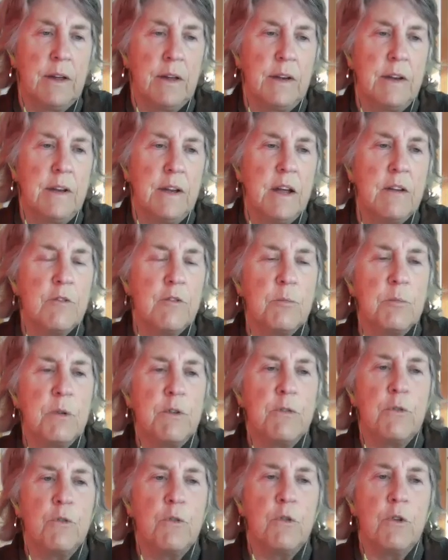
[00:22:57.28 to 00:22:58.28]
Never
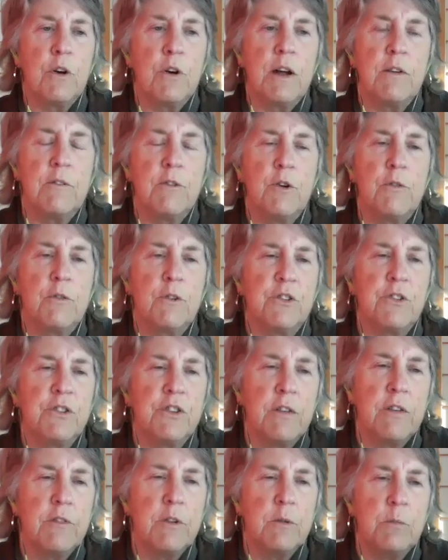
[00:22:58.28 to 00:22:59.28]
before have over
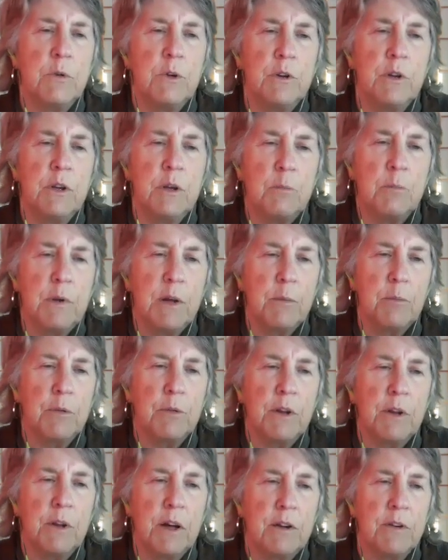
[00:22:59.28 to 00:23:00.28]
7 billion people
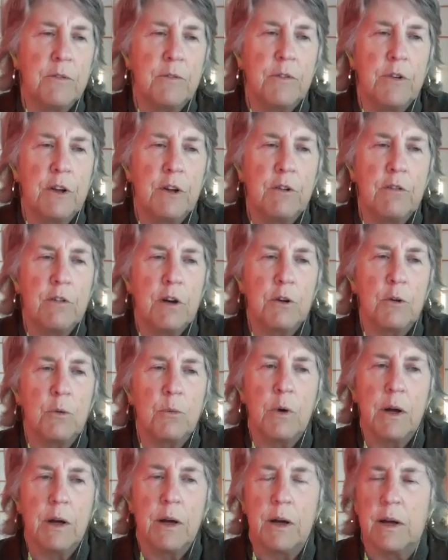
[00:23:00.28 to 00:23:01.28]
had to figure out a
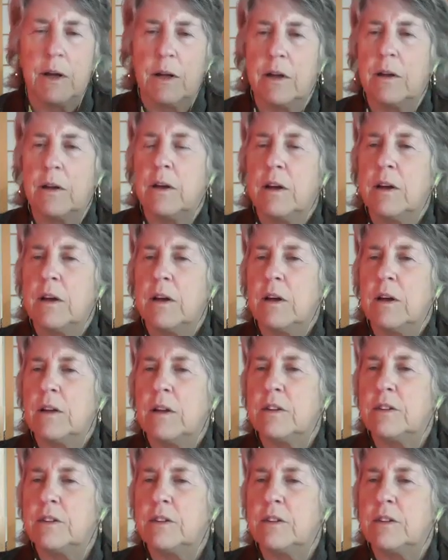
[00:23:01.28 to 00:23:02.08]
way to